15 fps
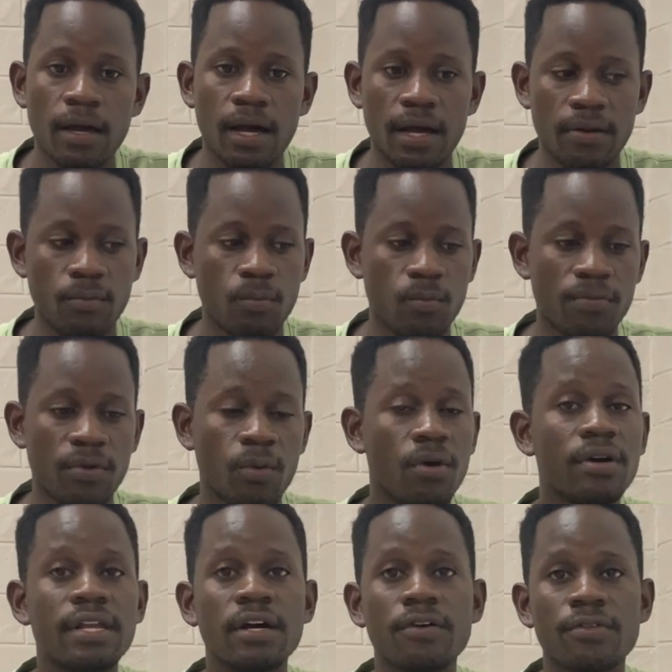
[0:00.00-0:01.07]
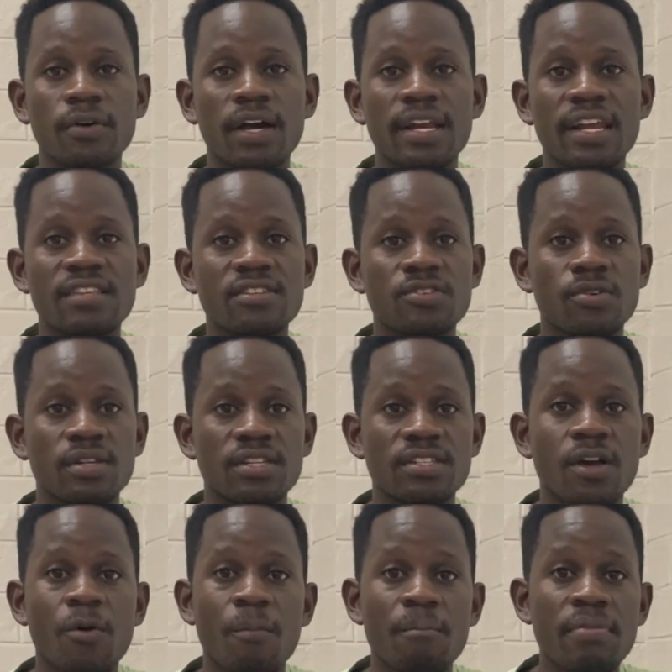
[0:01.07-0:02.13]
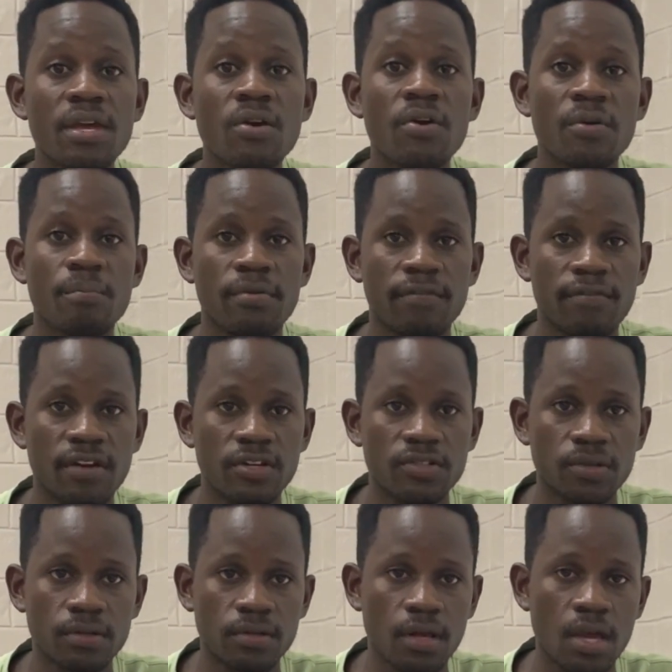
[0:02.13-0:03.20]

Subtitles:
And the World Health Organization is now big on prevention.